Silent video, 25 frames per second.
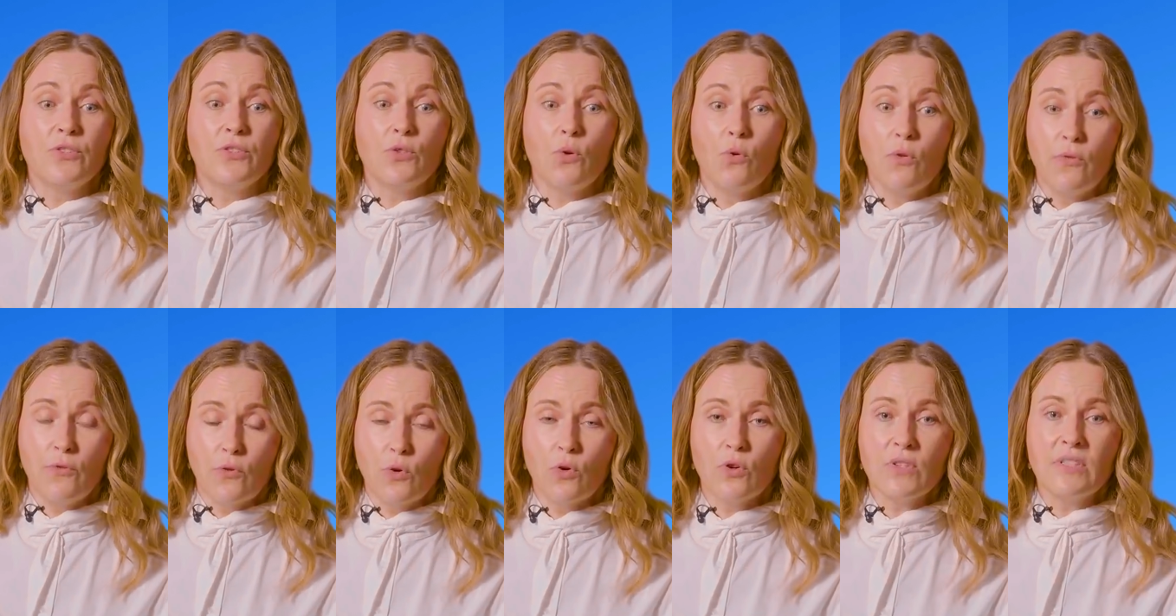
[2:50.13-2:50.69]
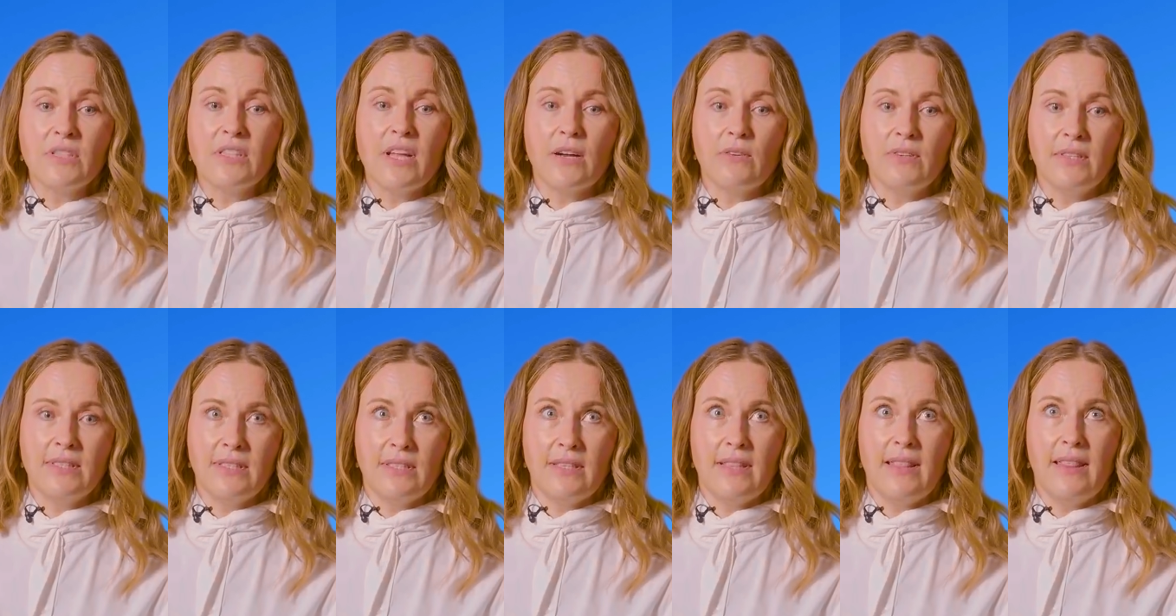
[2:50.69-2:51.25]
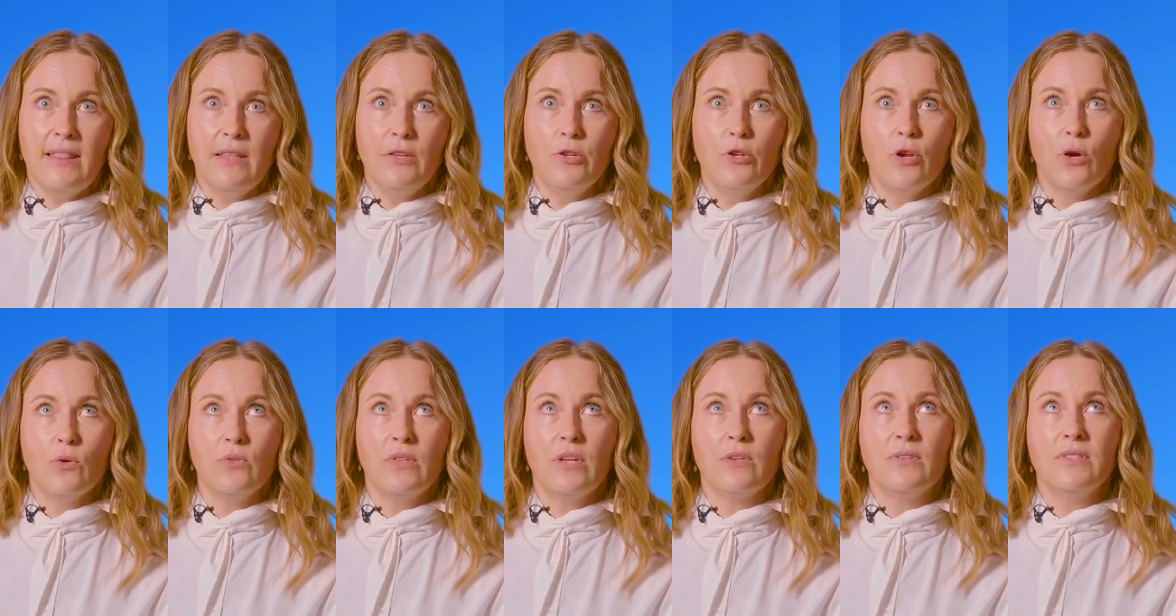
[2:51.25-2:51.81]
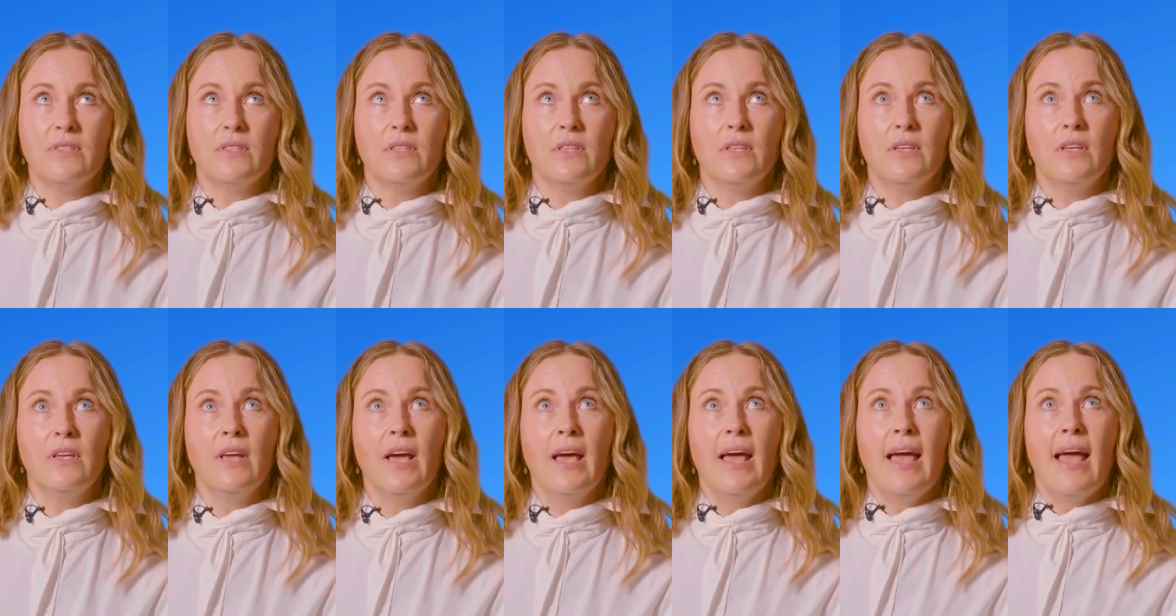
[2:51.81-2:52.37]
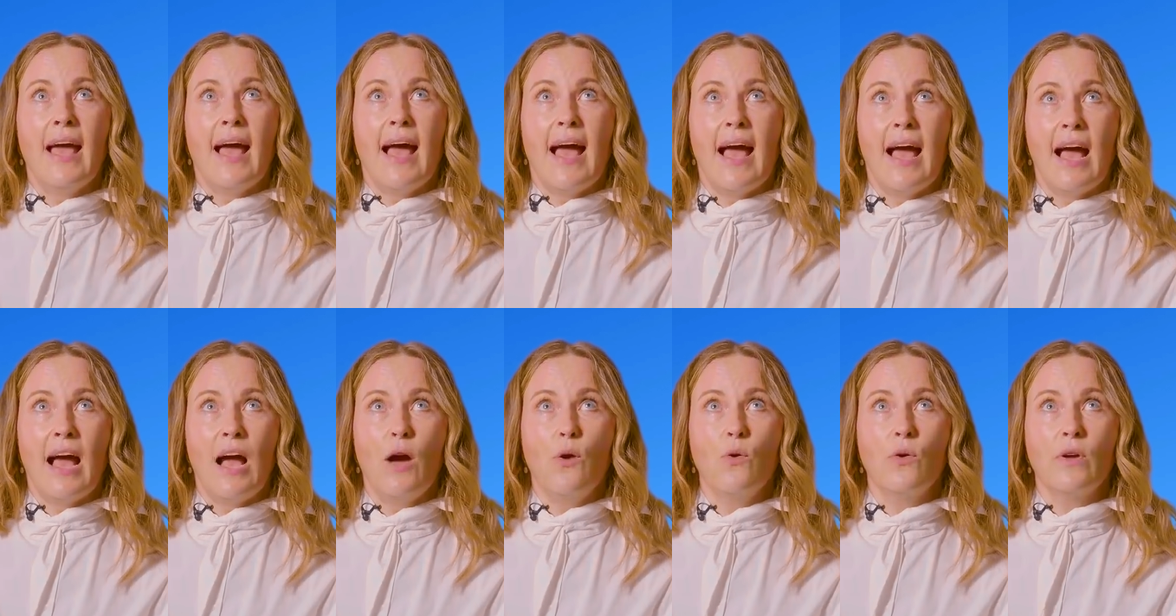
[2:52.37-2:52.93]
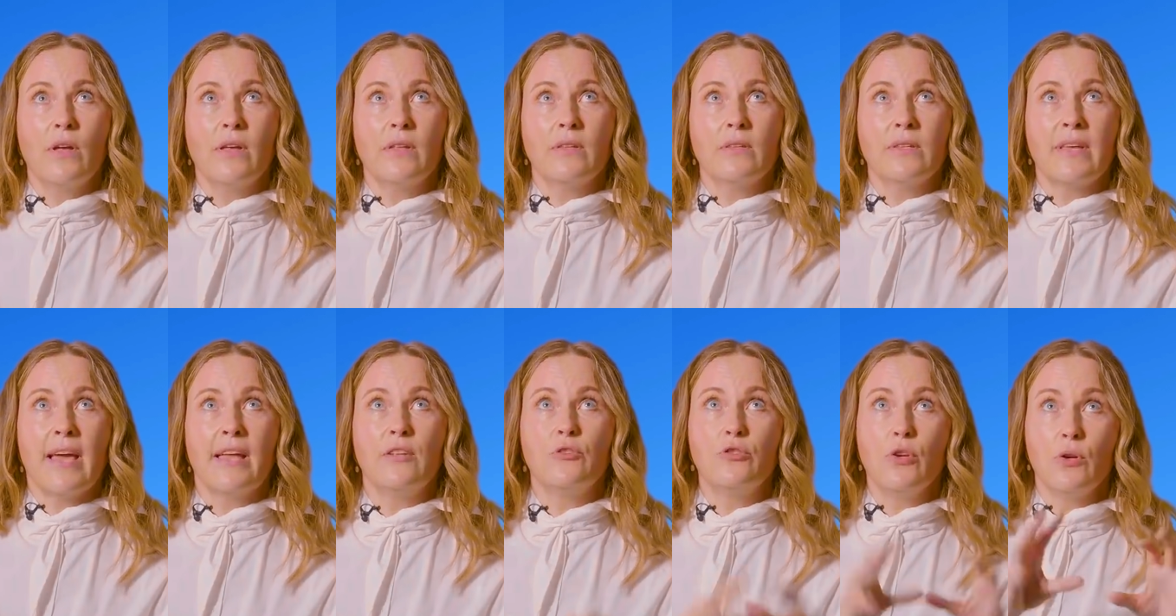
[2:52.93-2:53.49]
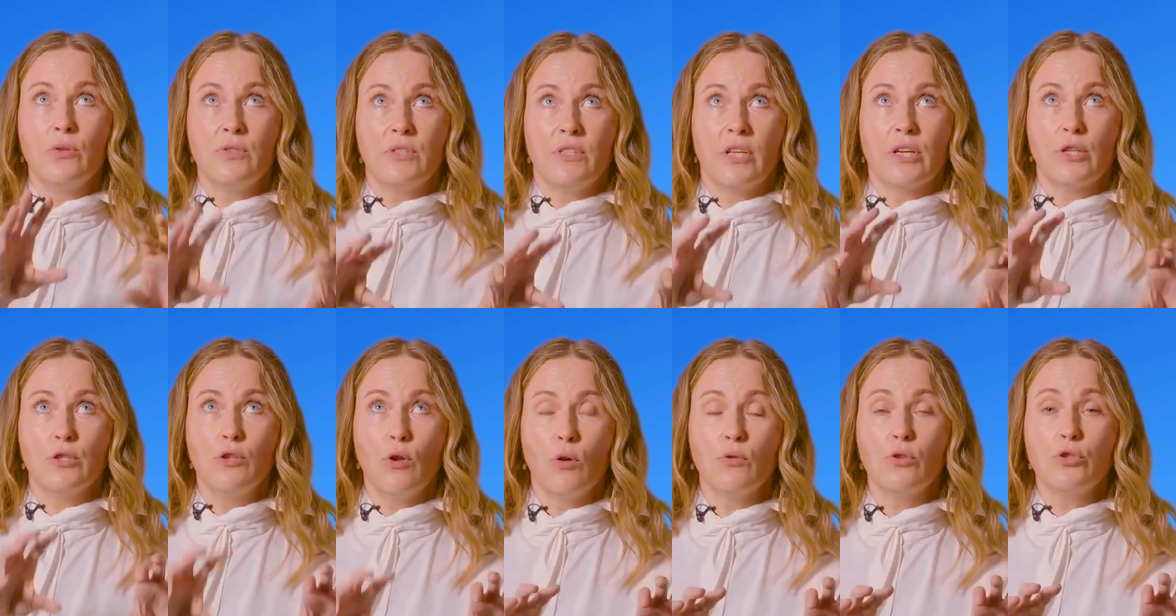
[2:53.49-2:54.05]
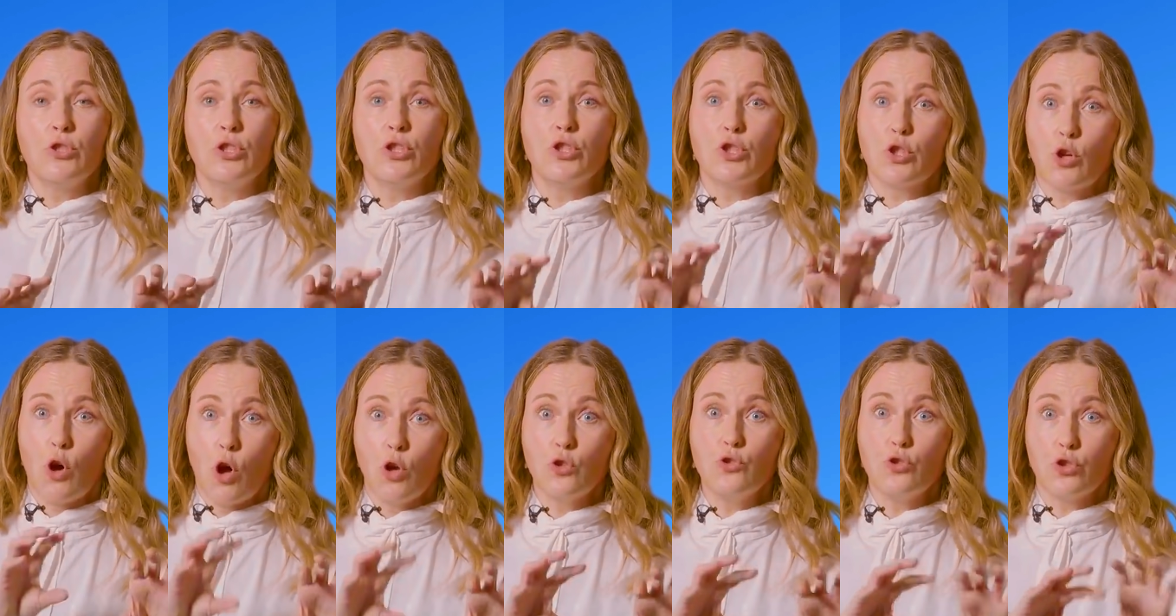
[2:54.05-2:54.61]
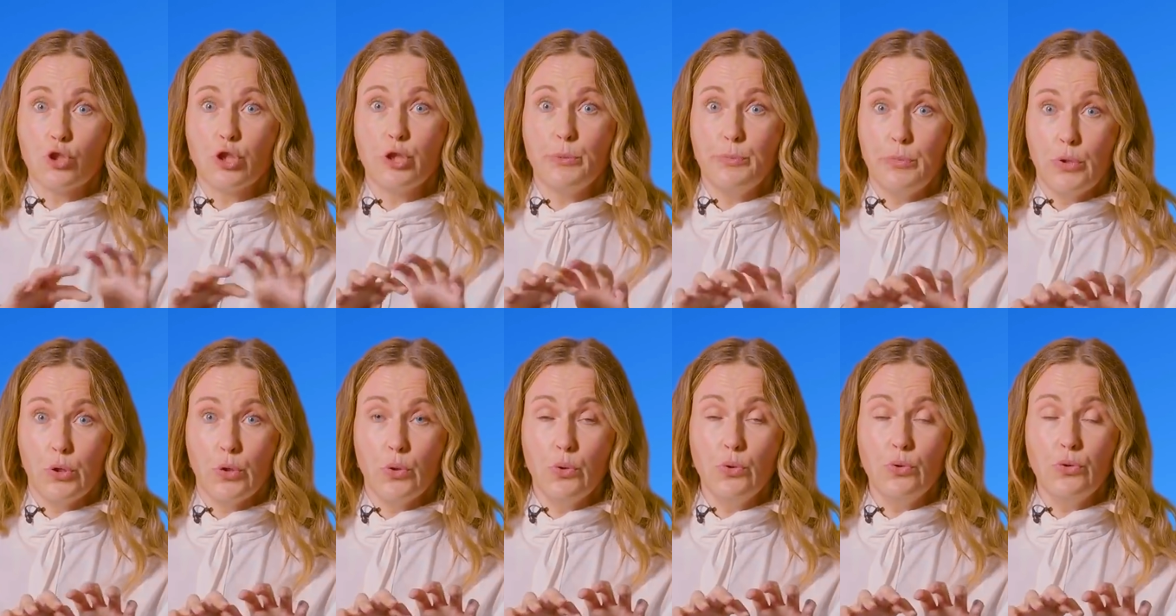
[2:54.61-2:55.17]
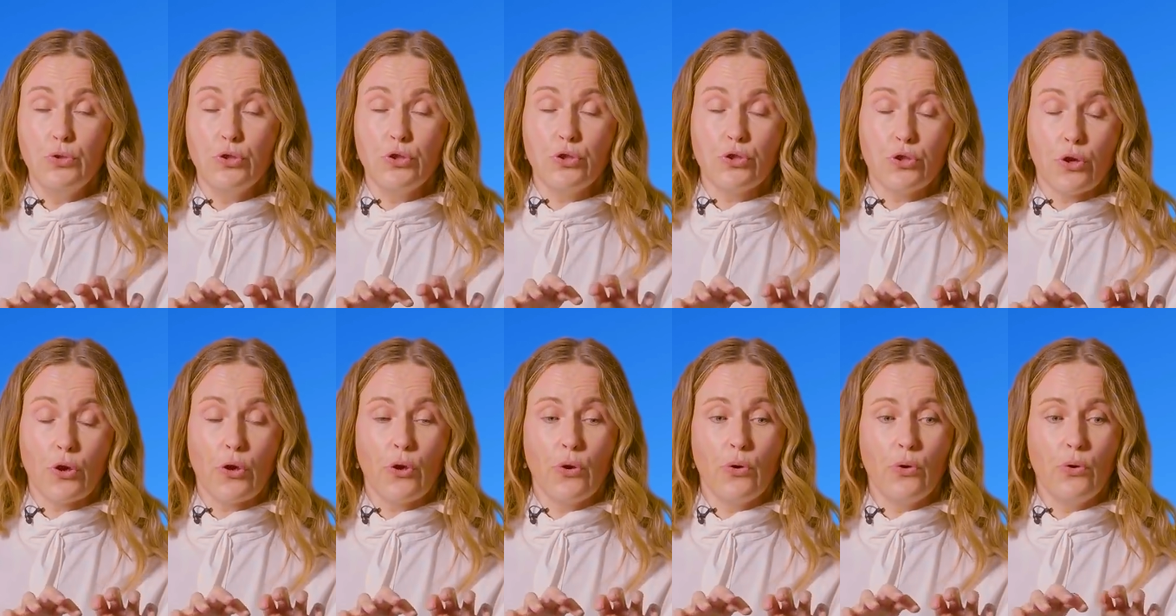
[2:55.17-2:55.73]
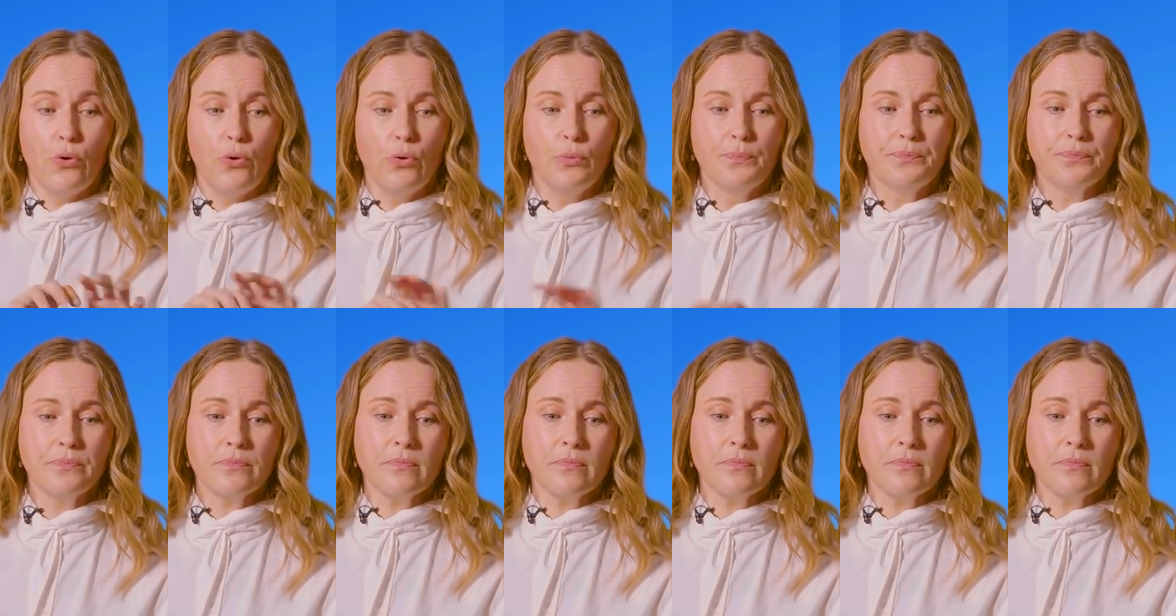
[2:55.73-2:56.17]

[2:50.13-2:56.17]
So of course there is, there is the how can those technologies contribute to